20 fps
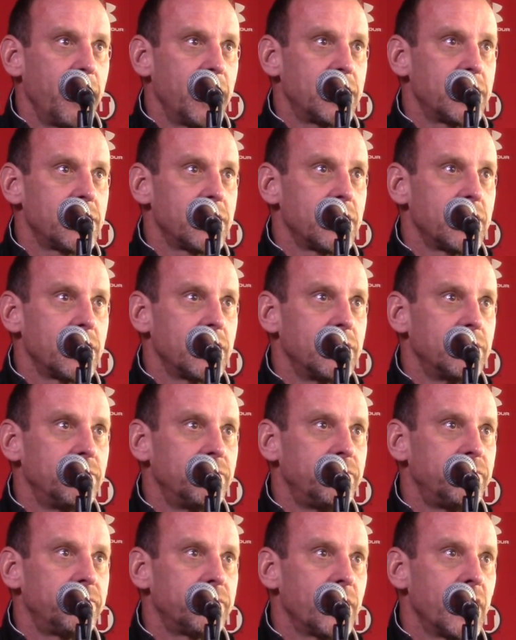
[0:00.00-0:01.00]
It's
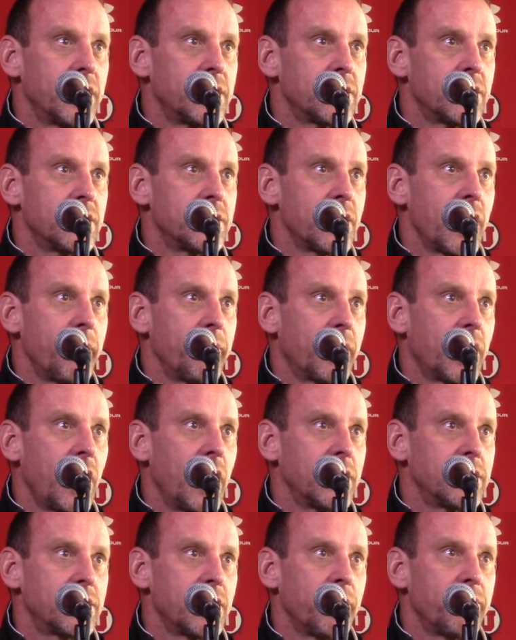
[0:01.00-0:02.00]
the same
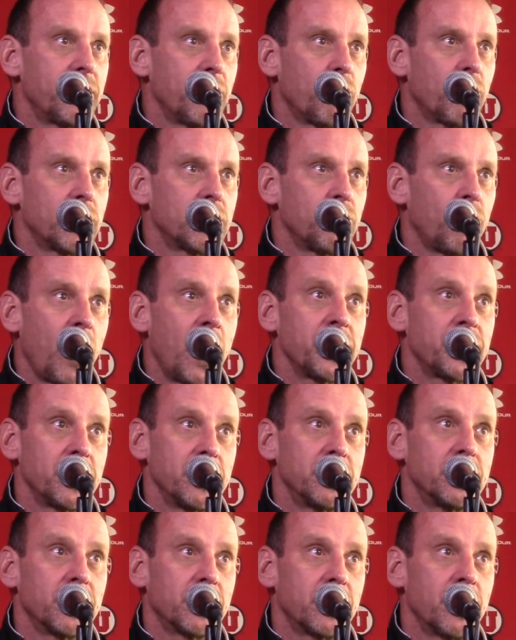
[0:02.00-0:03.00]
concept that
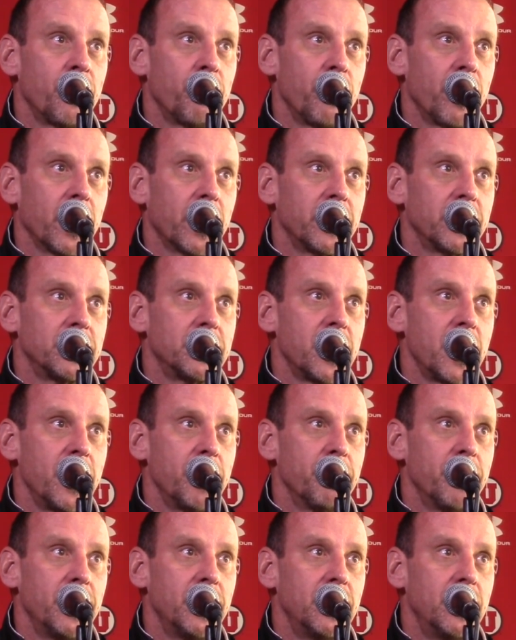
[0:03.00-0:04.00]
Washington's a really good
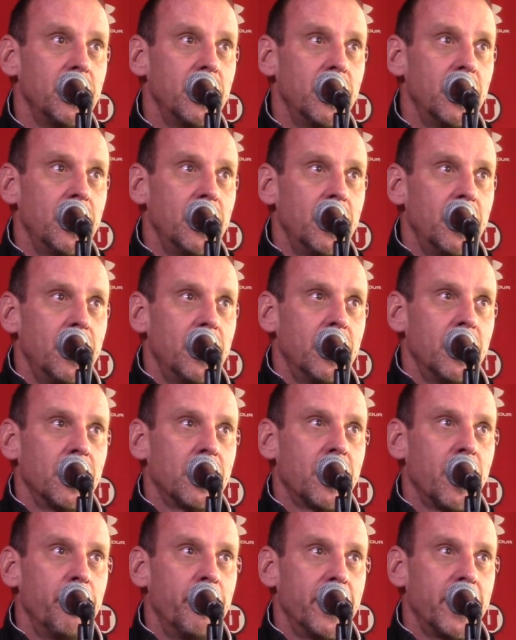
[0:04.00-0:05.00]
team
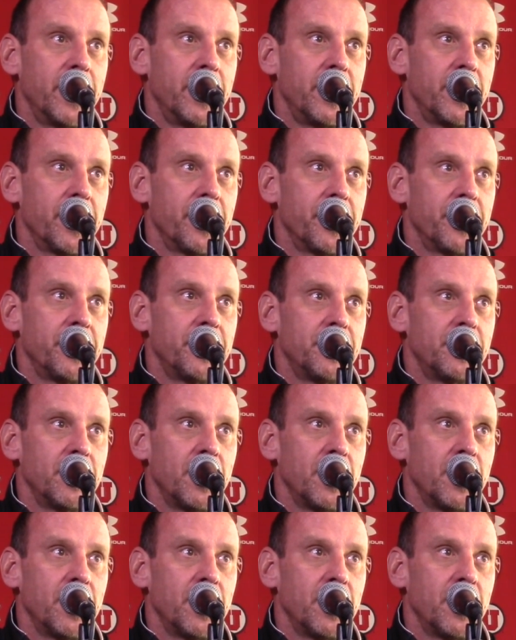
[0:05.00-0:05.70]
coming in here.